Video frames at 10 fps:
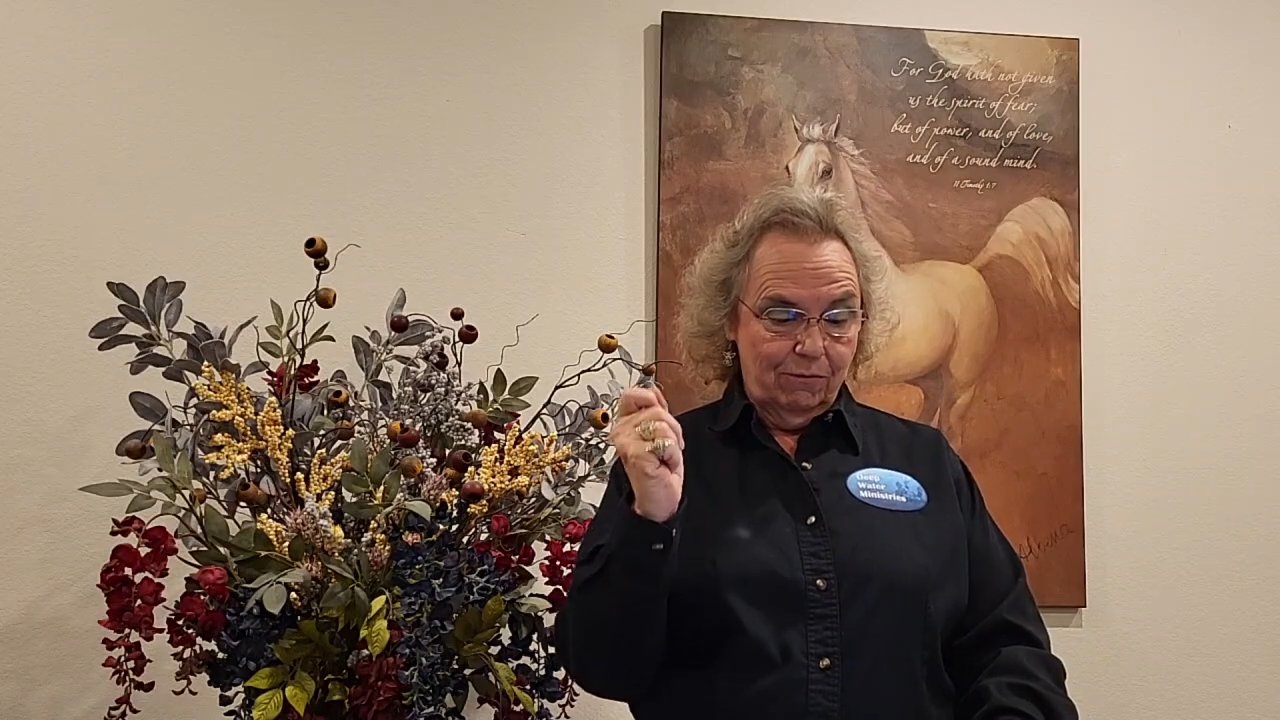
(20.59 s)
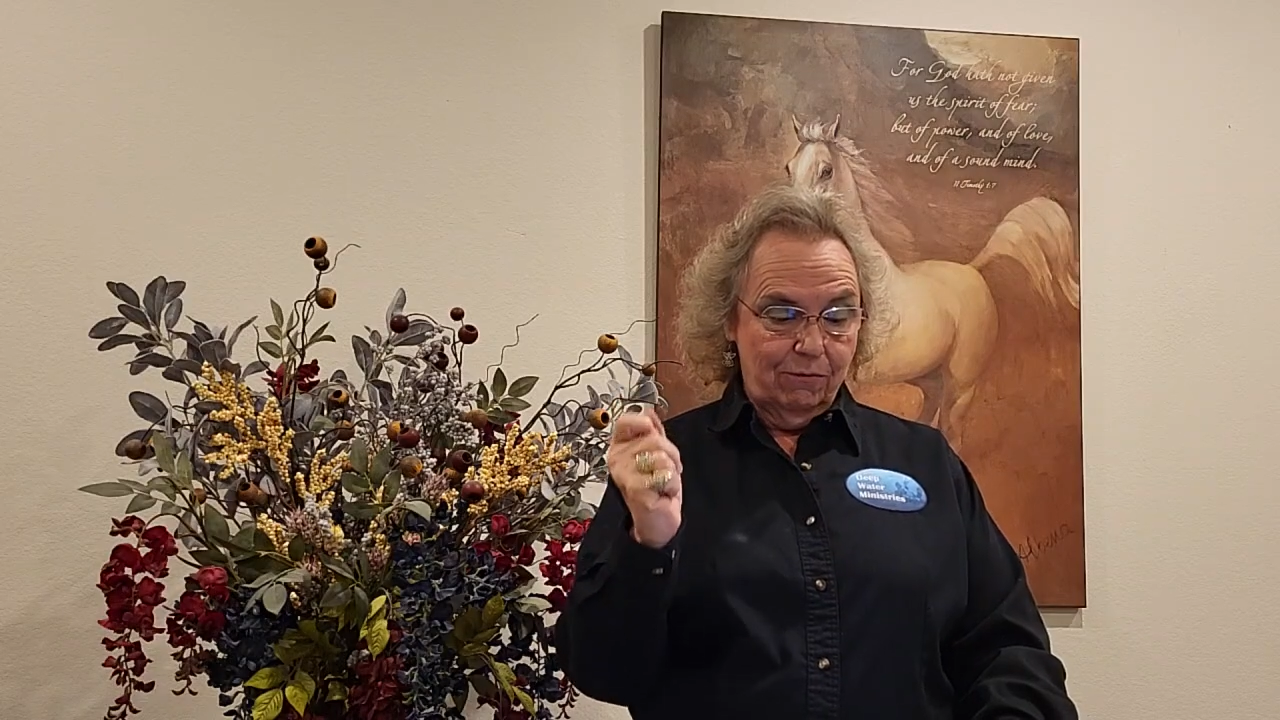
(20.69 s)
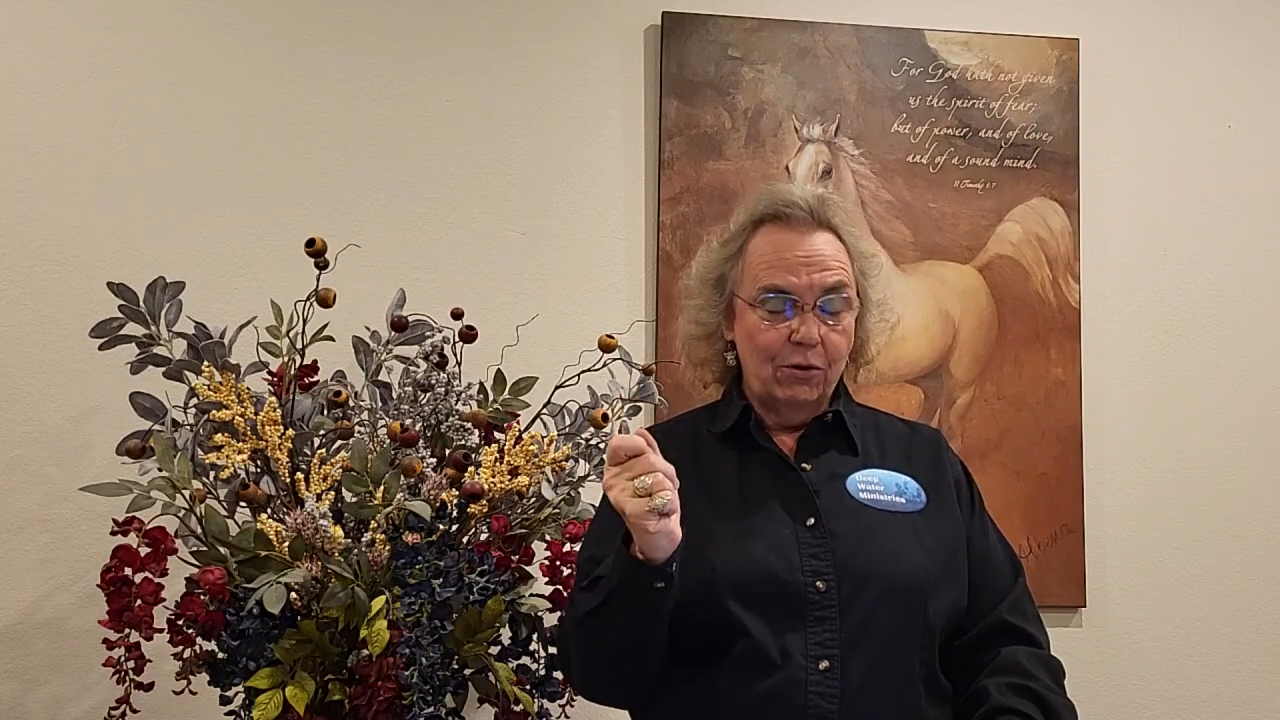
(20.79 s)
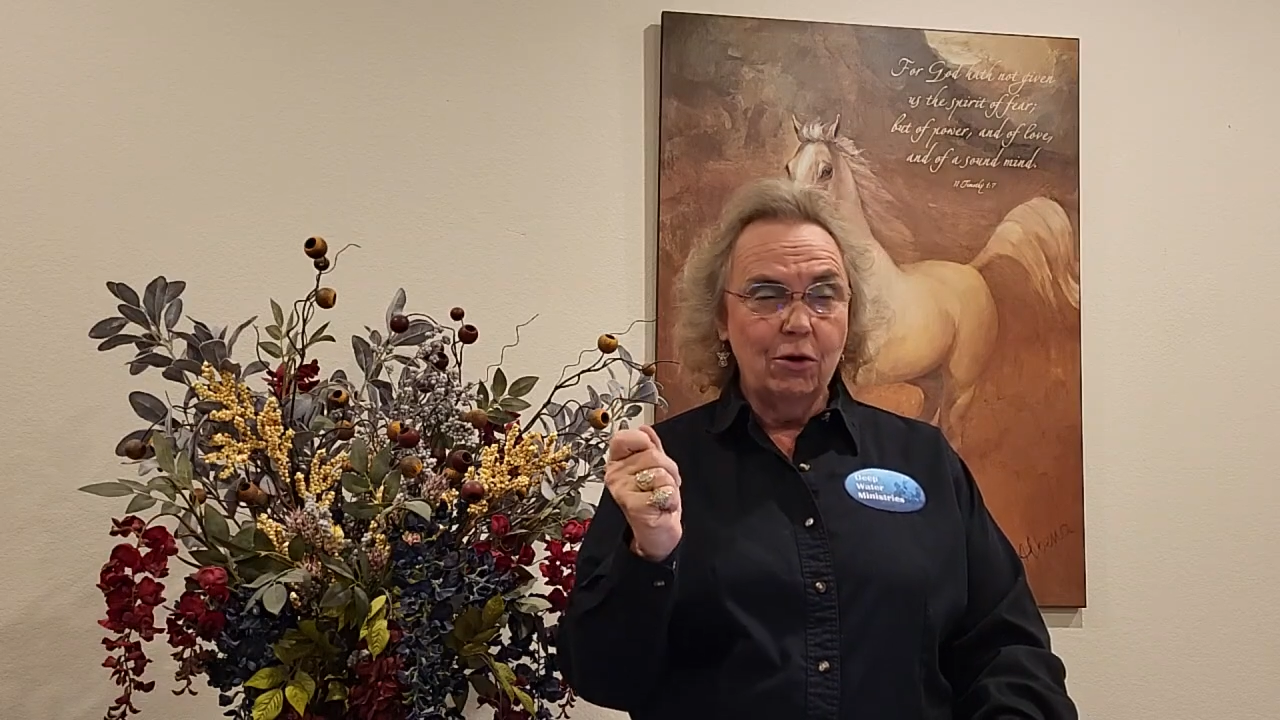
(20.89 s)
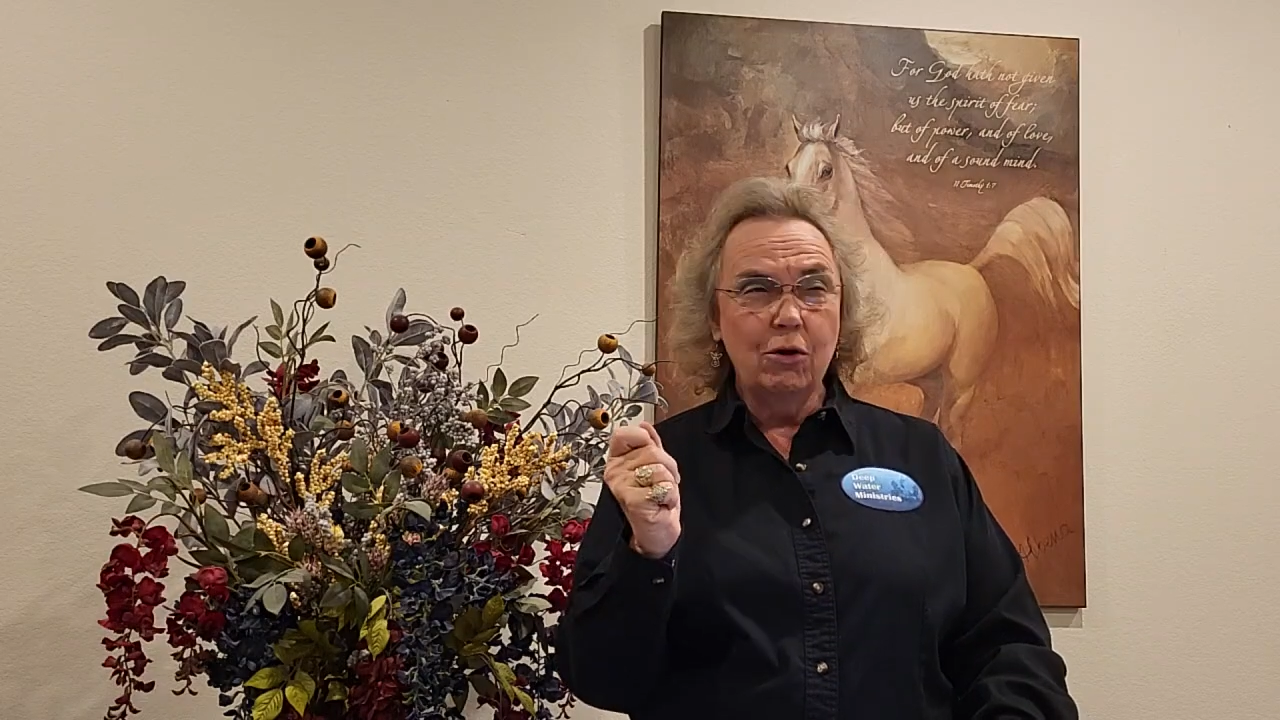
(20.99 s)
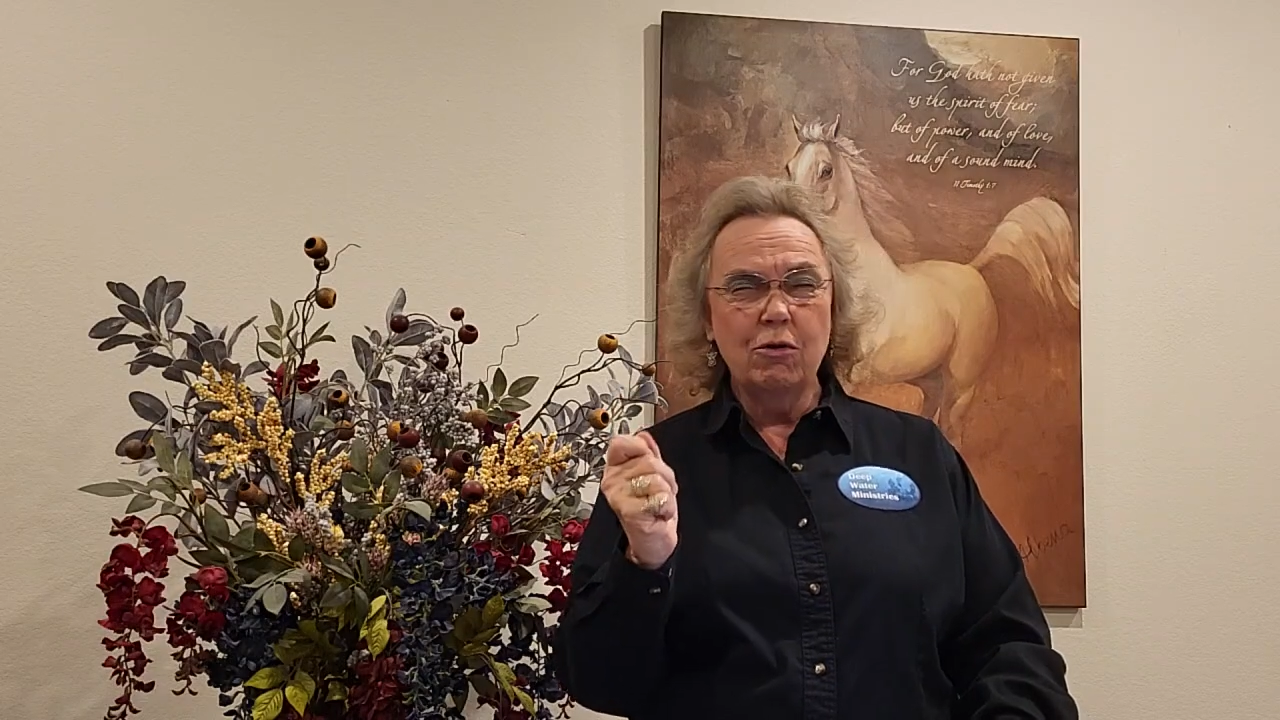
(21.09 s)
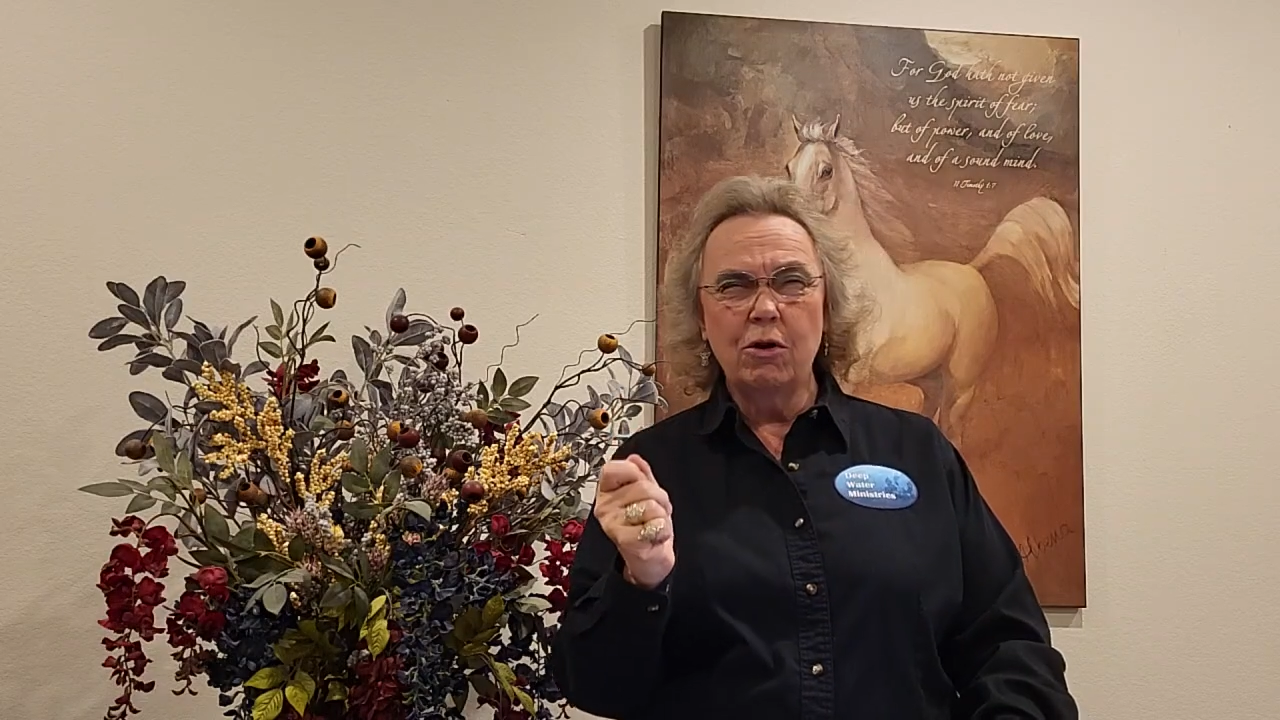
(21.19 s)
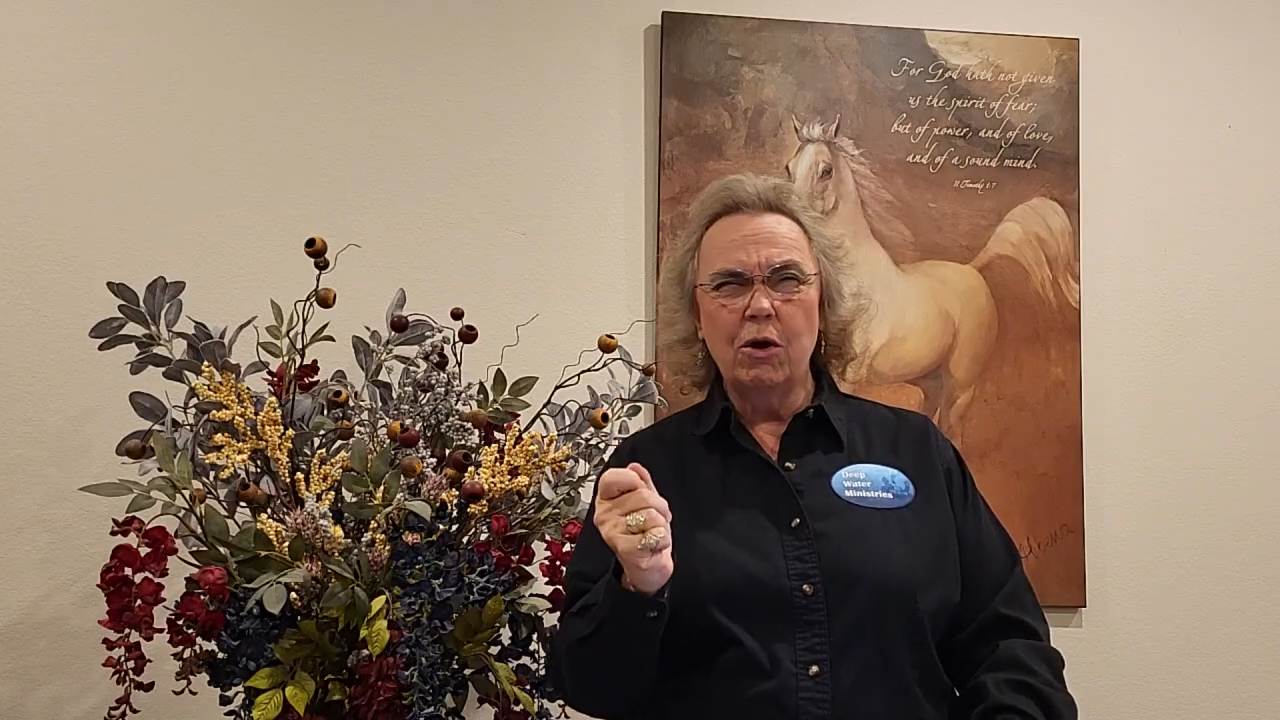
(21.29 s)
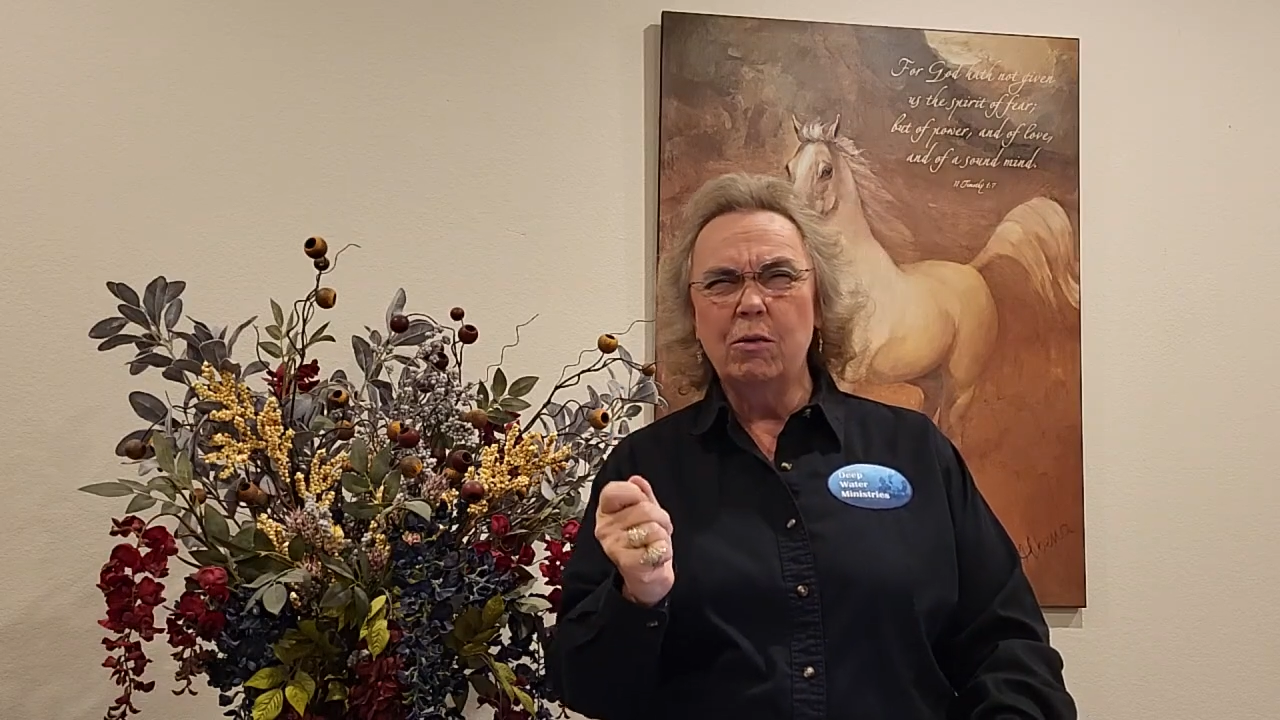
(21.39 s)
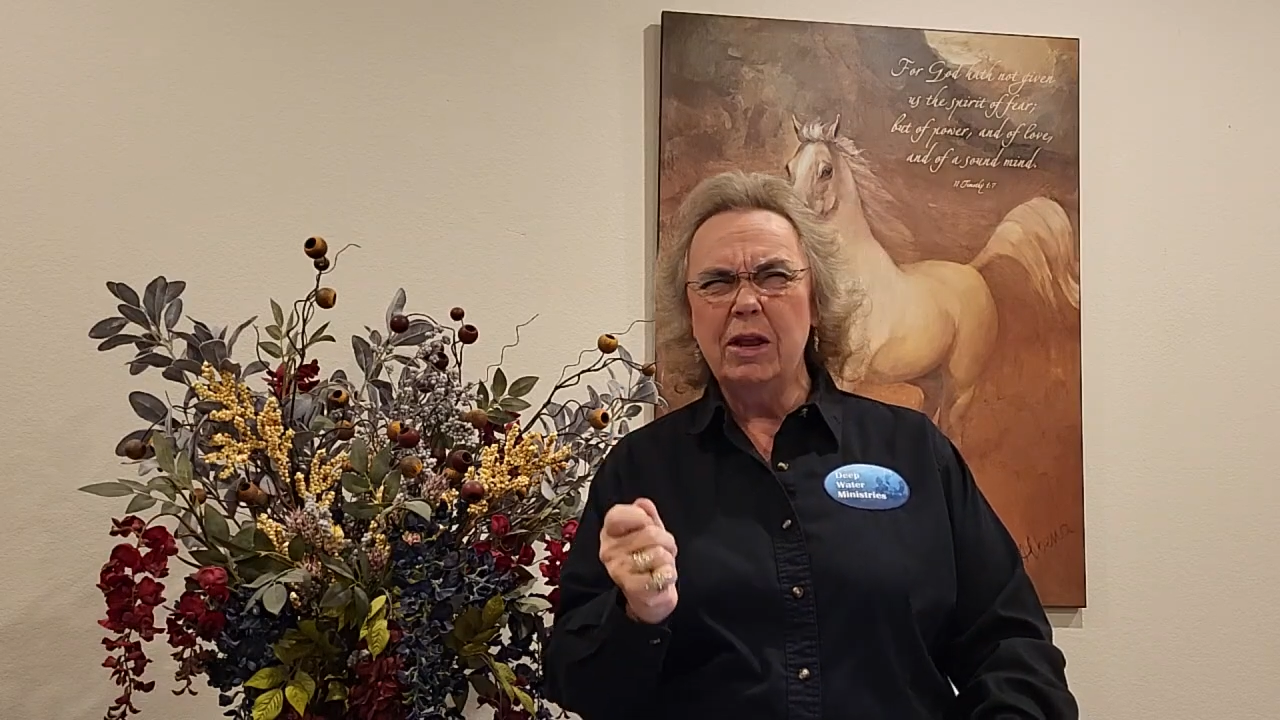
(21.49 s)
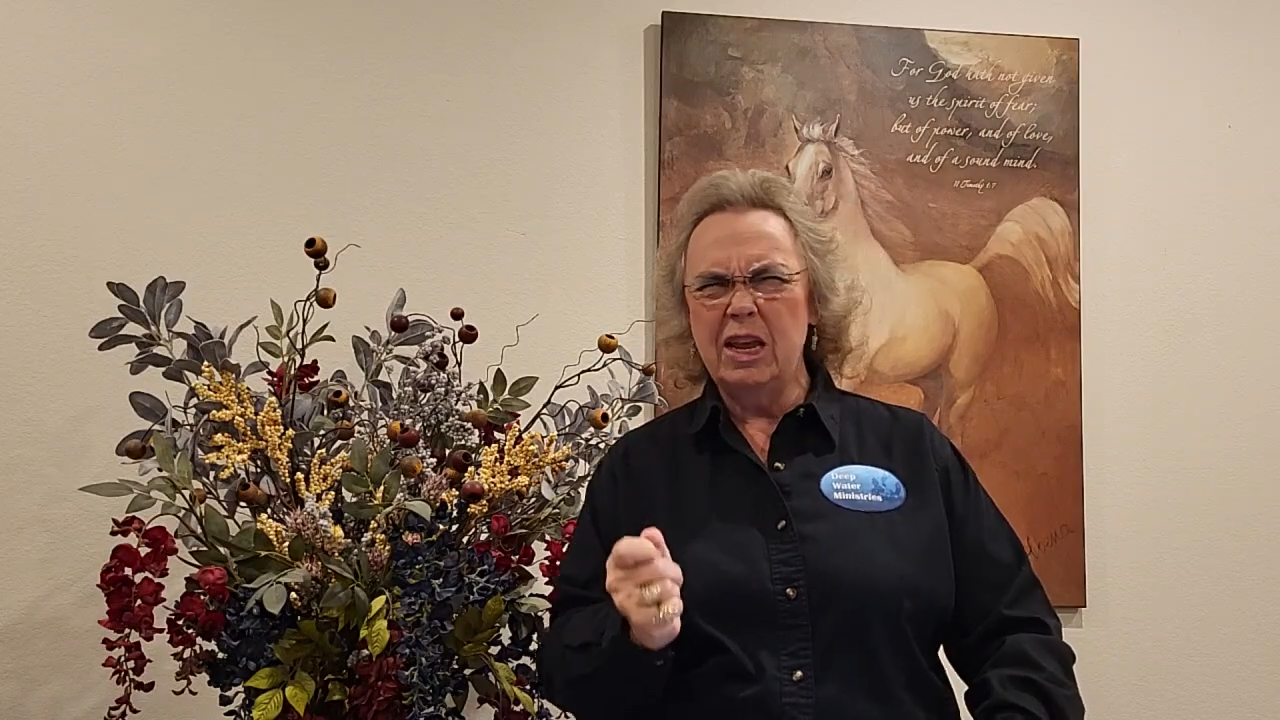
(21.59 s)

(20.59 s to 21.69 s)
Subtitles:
full-grown